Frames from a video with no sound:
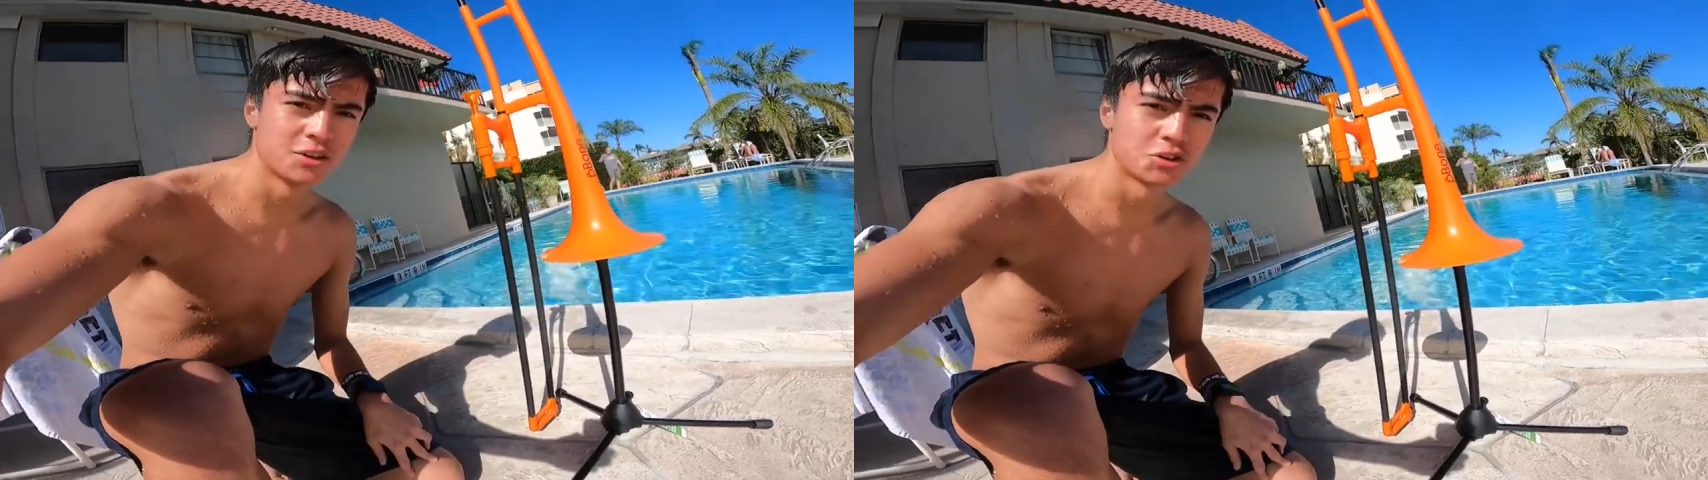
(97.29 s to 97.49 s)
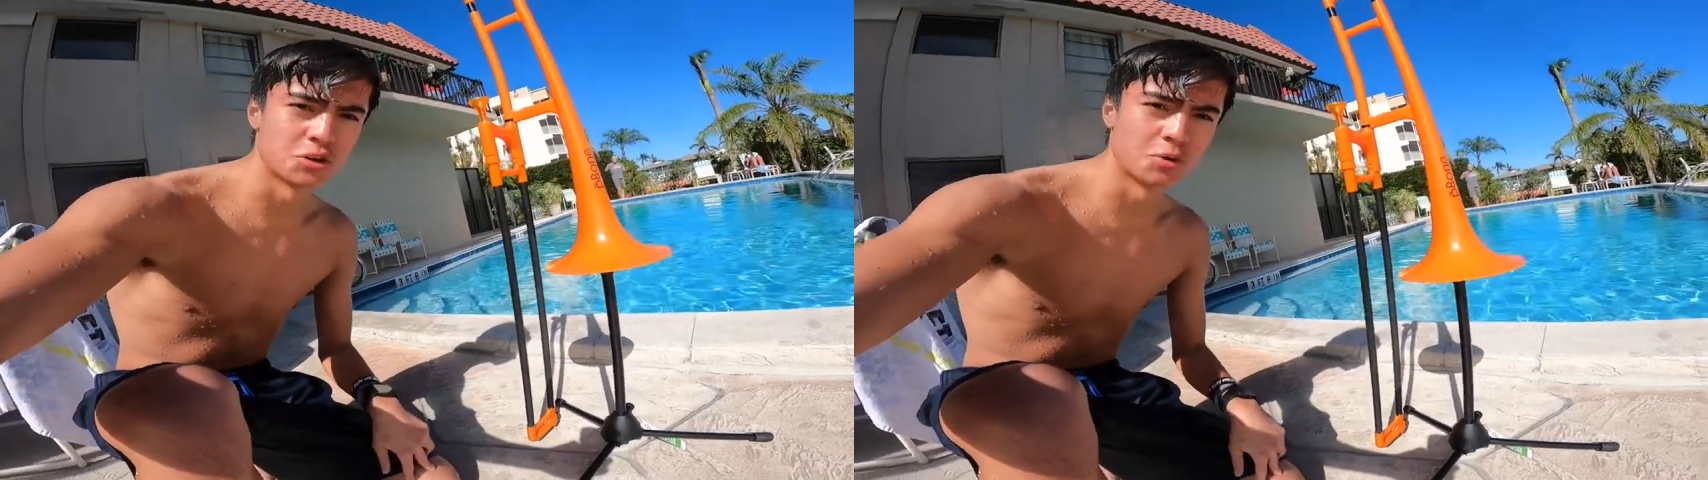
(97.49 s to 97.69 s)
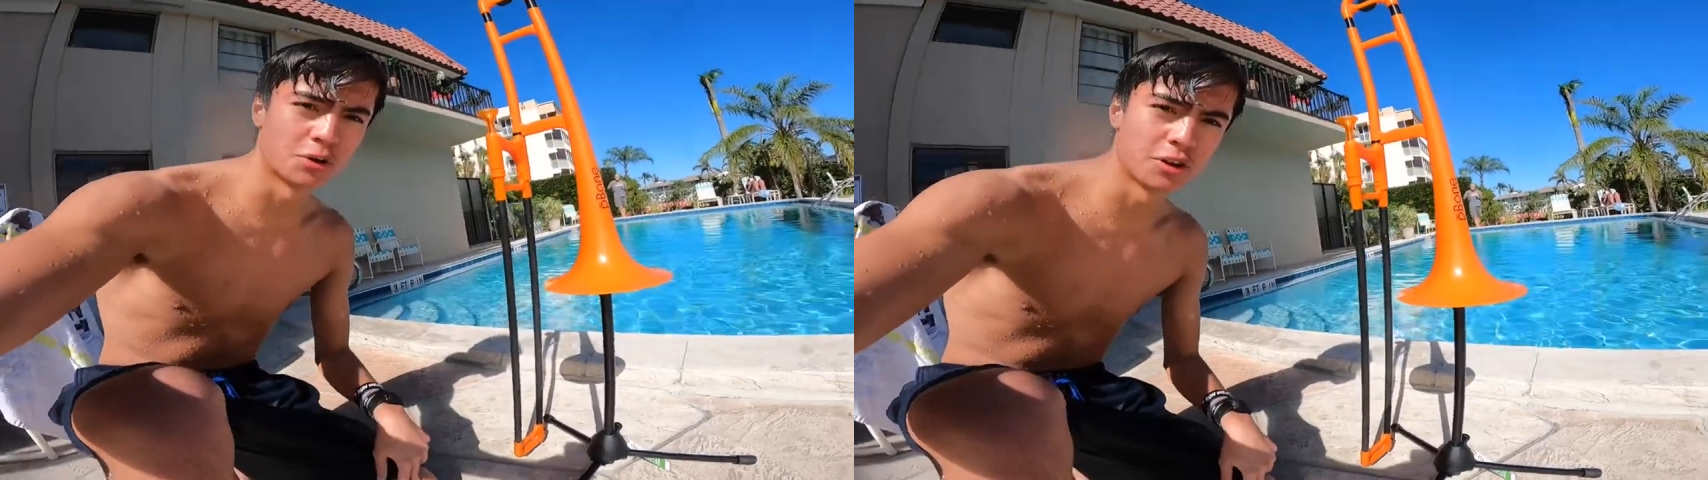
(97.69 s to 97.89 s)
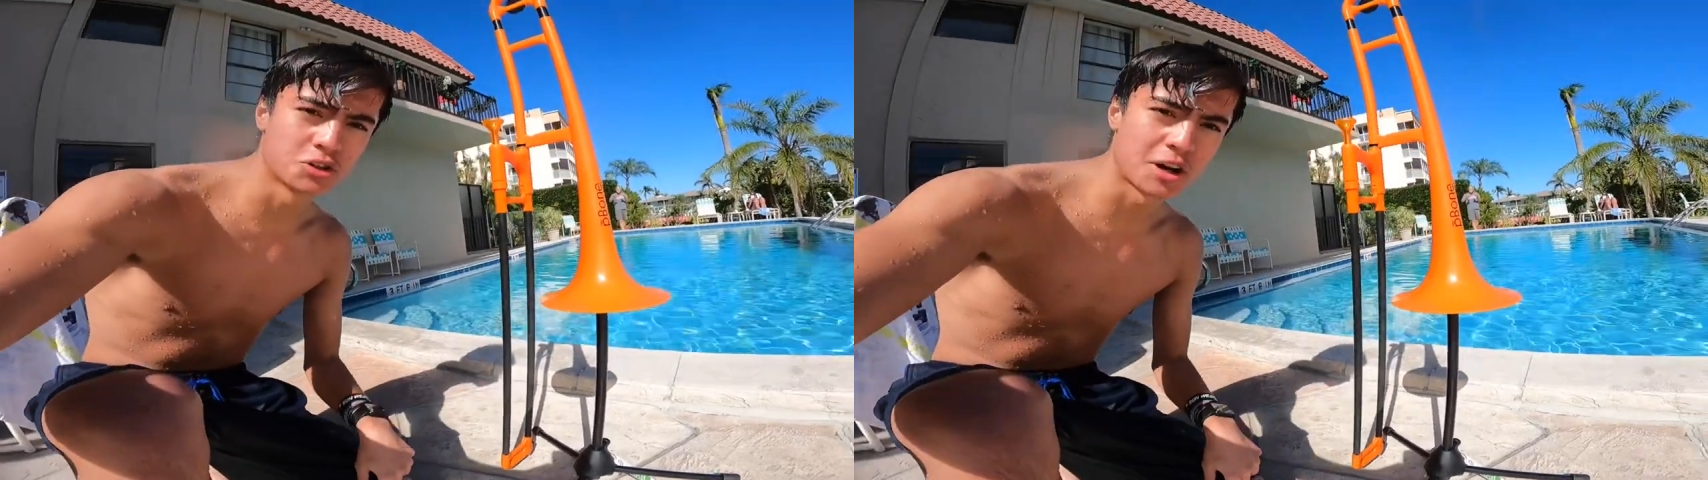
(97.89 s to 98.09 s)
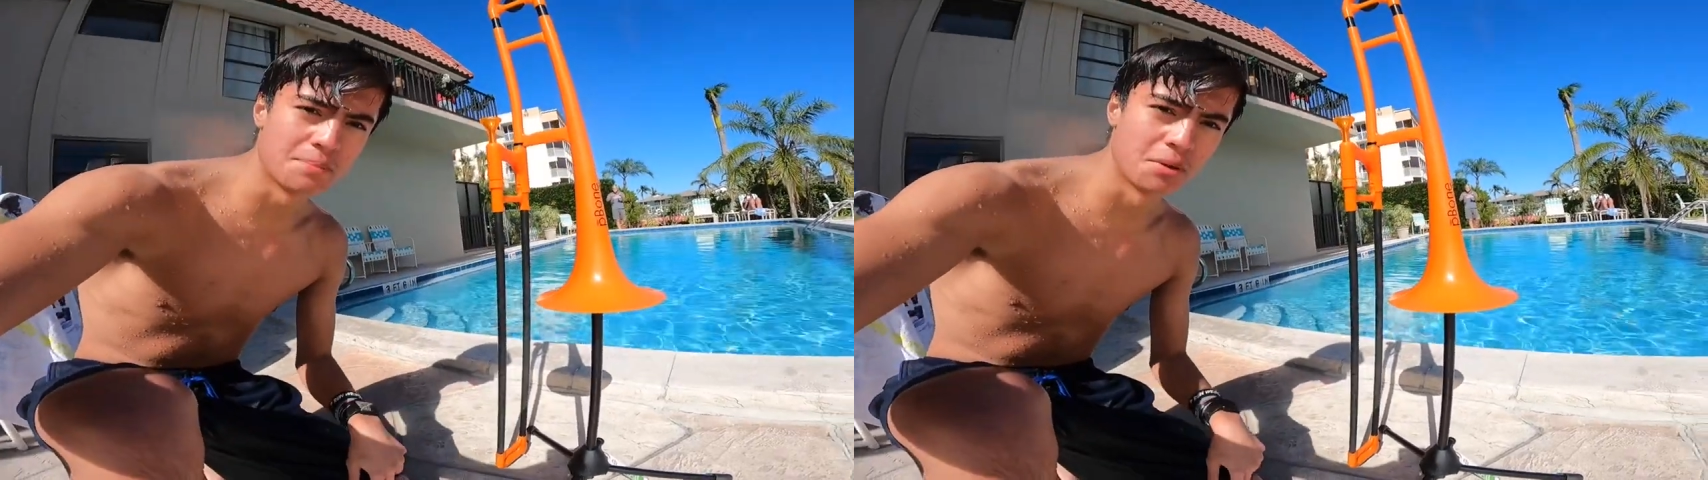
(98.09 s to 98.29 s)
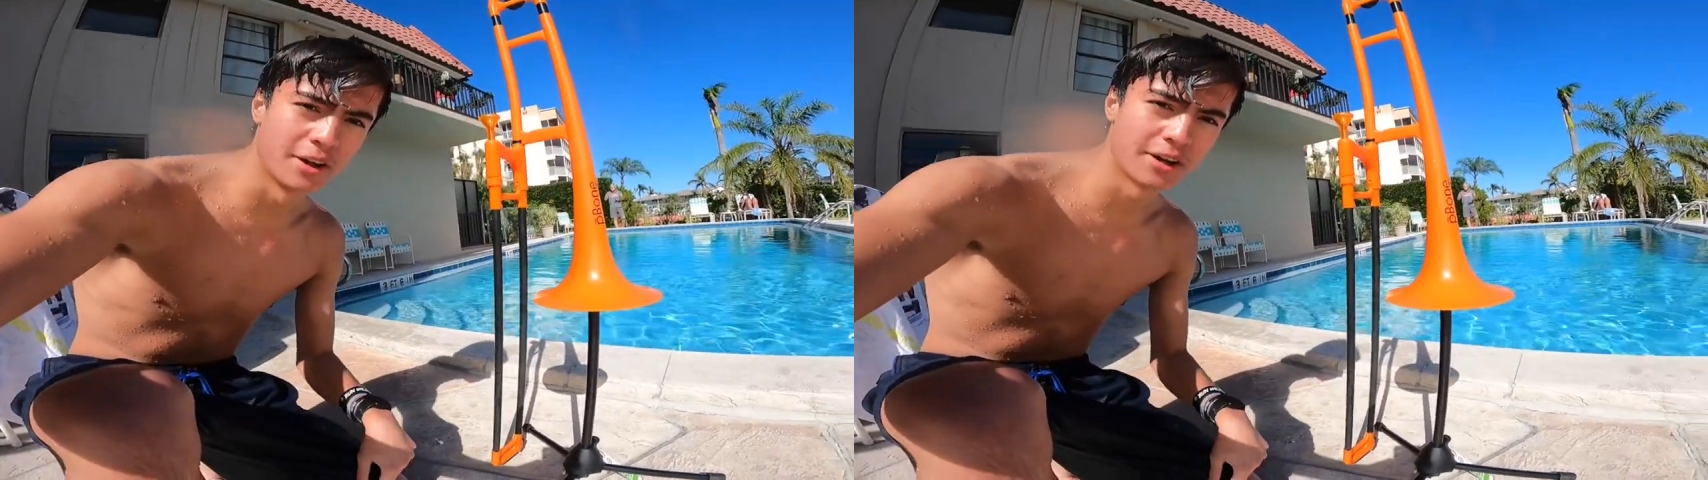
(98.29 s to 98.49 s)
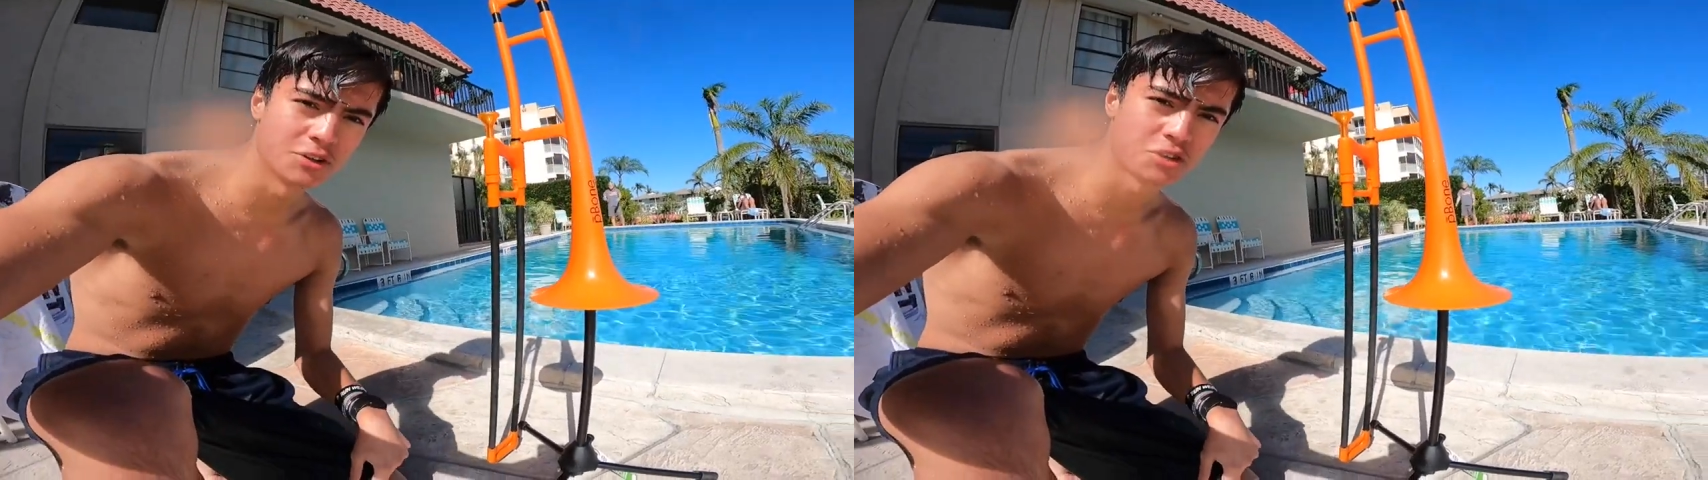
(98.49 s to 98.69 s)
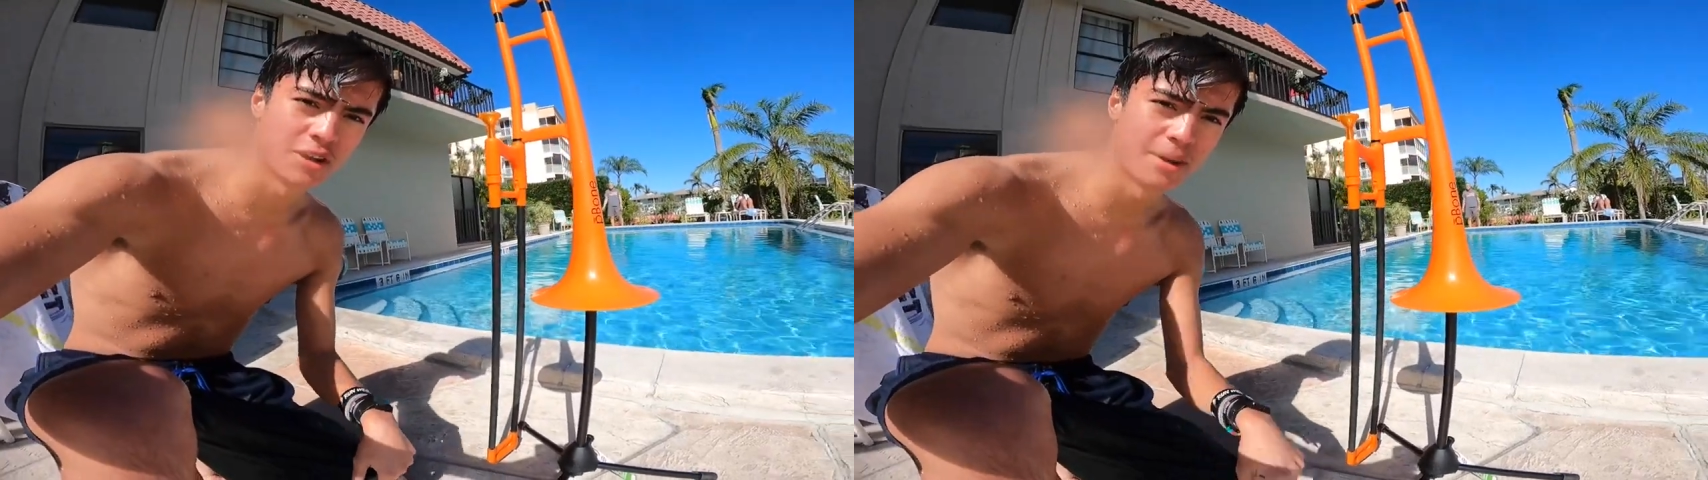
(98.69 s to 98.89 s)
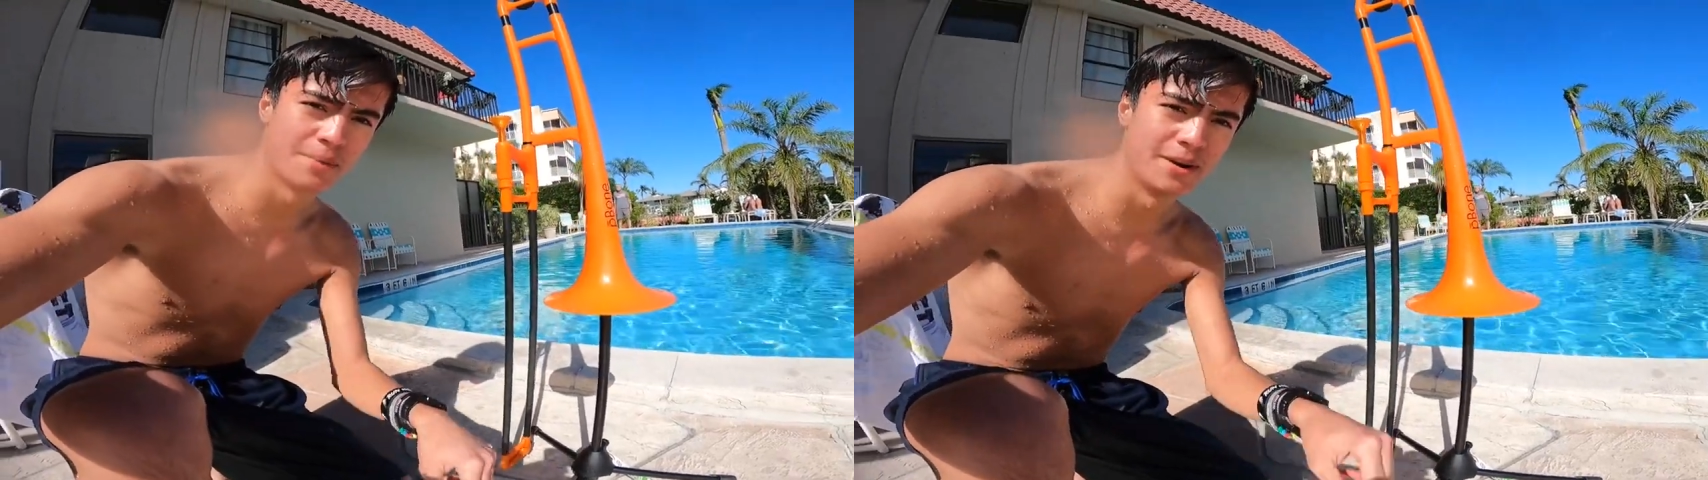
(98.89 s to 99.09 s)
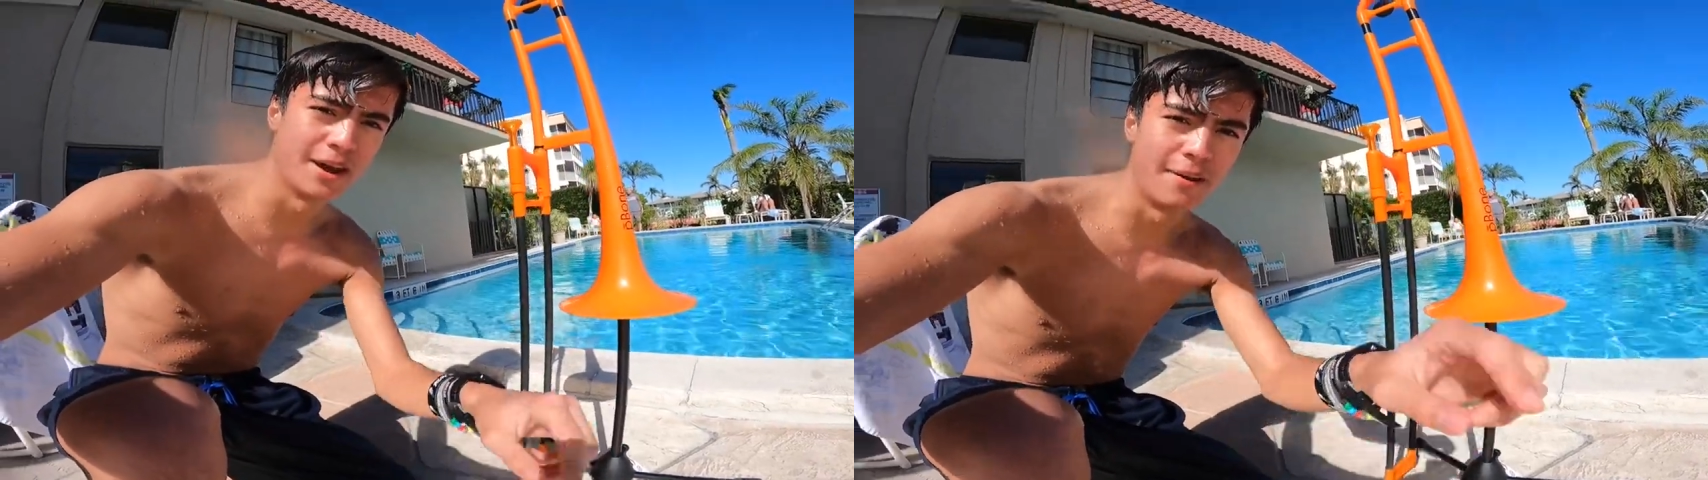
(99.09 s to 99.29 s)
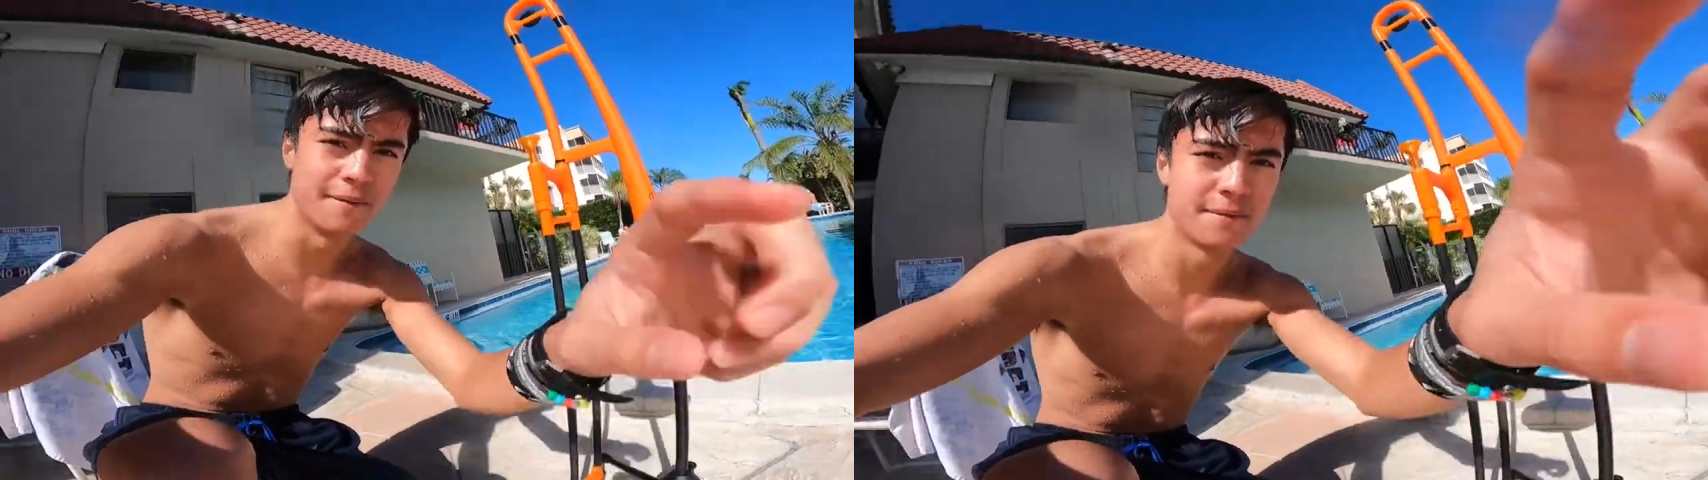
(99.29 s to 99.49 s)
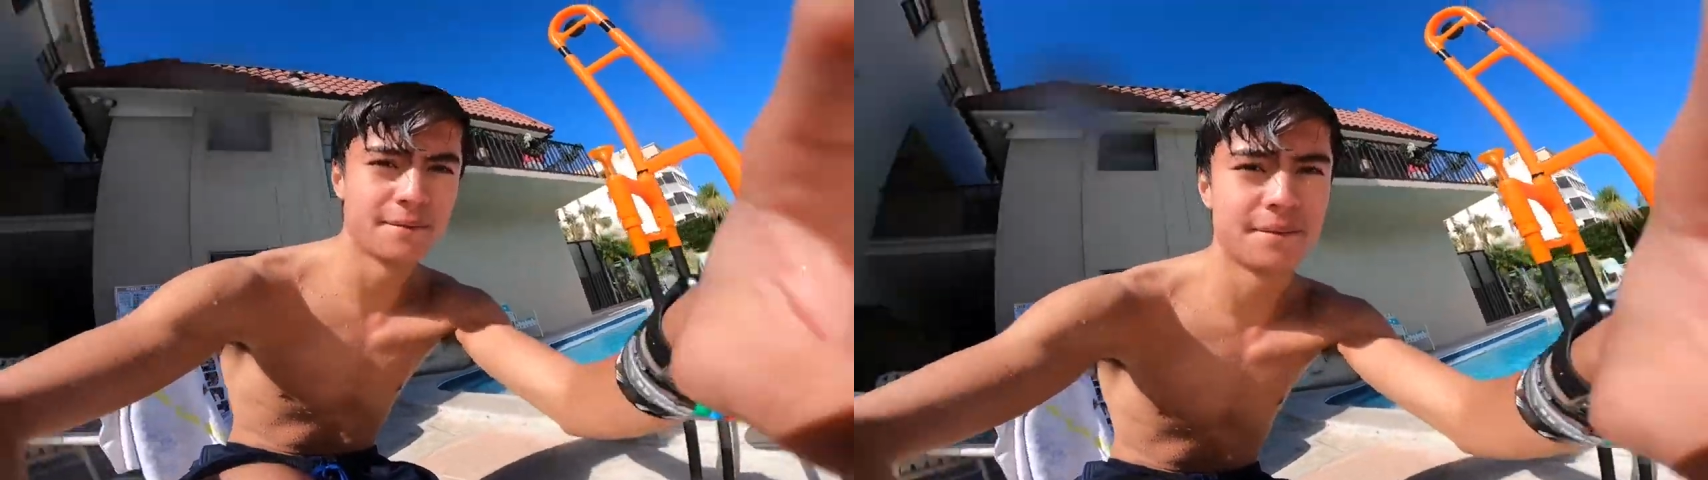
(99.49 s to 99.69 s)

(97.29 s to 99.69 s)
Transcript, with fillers: So we're gonna try playing it straight up and down.